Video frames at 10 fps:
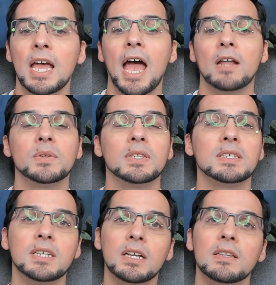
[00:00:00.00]
And with the
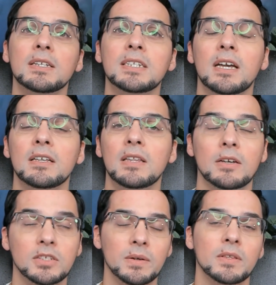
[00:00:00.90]
sun in the
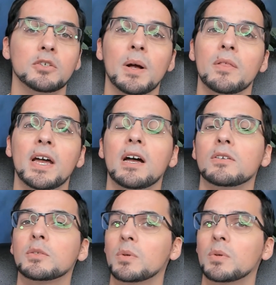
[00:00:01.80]
12th house,